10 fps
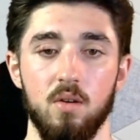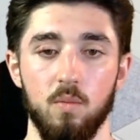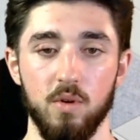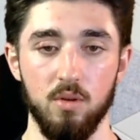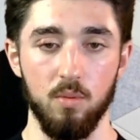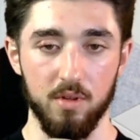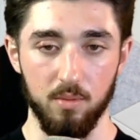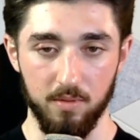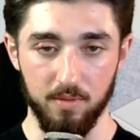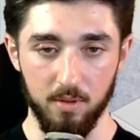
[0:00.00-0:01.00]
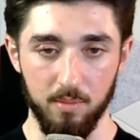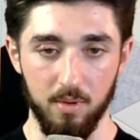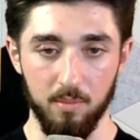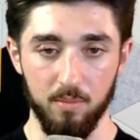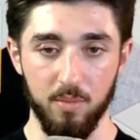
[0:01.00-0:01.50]
When do you want the workflow to
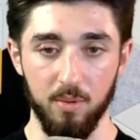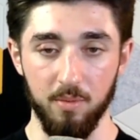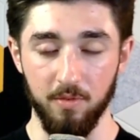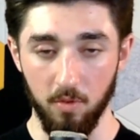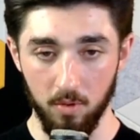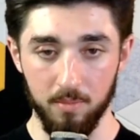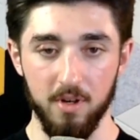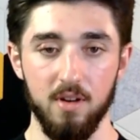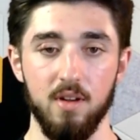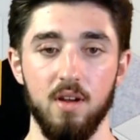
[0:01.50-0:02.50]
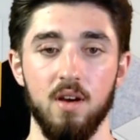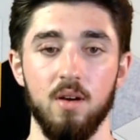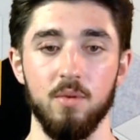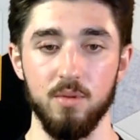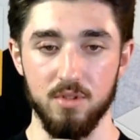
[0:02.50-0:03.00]
be pre-performed?
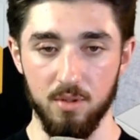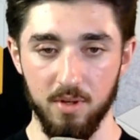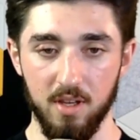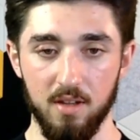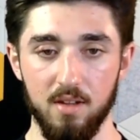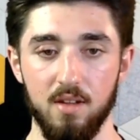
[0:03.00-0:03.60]
Who is doing it?